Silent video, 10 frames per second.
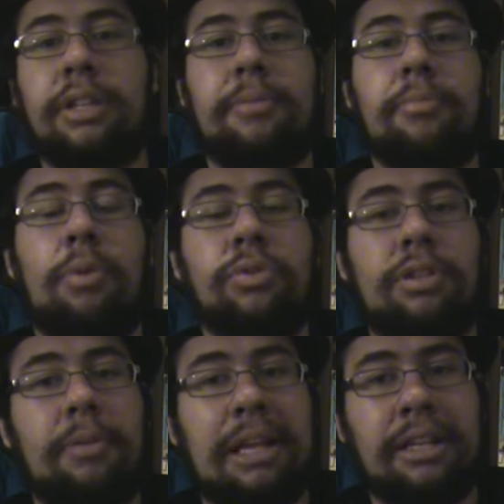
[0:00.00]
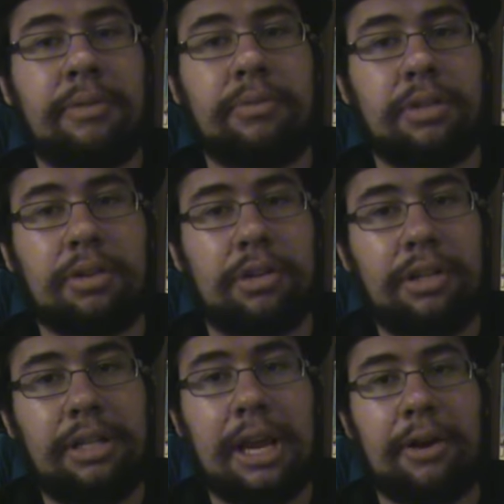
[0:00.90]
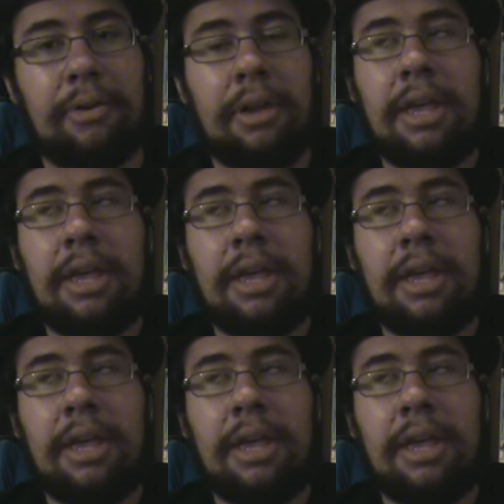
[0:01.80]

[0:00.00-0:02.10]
and most of them ain't even good there.